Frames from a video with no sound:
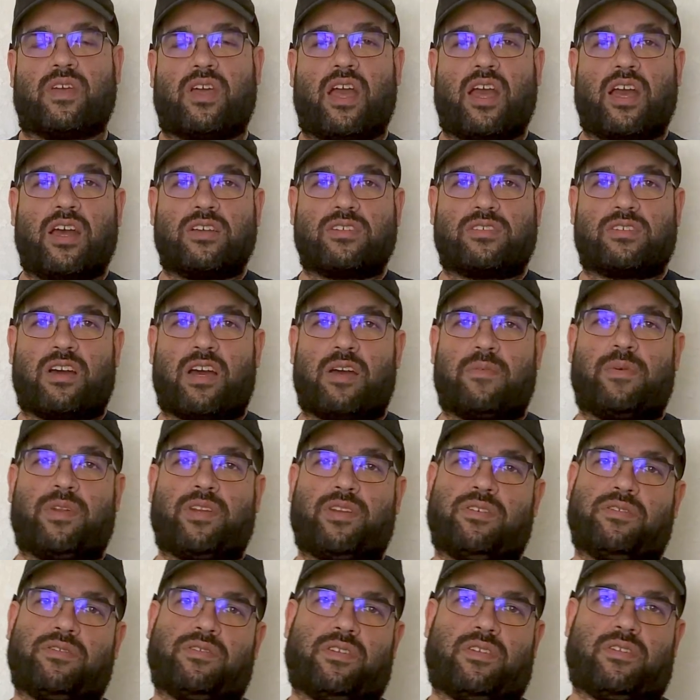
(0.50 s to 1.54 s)
So I have been
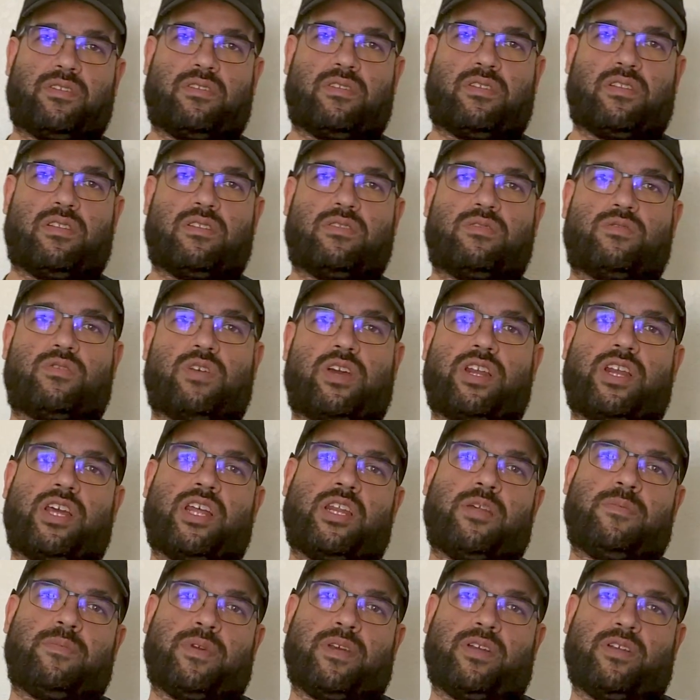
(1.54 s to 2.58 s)
using
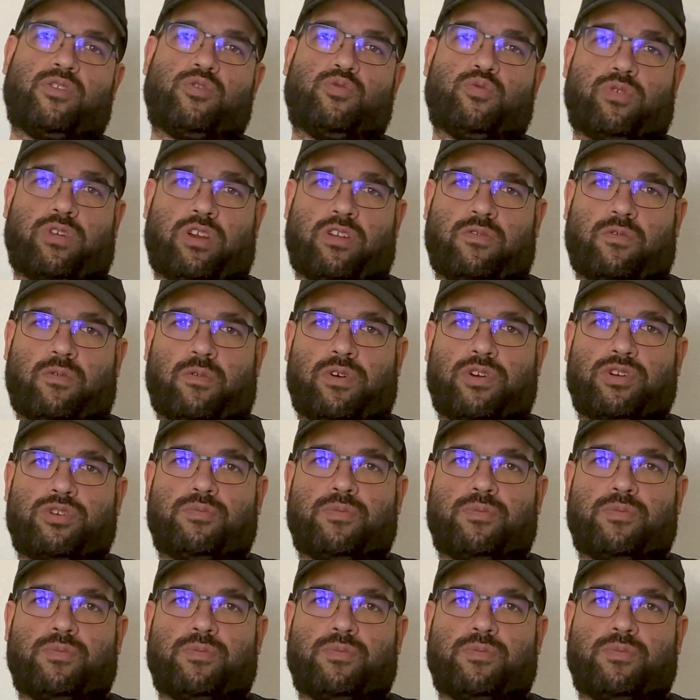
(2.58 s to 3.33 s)
1080p 24-inch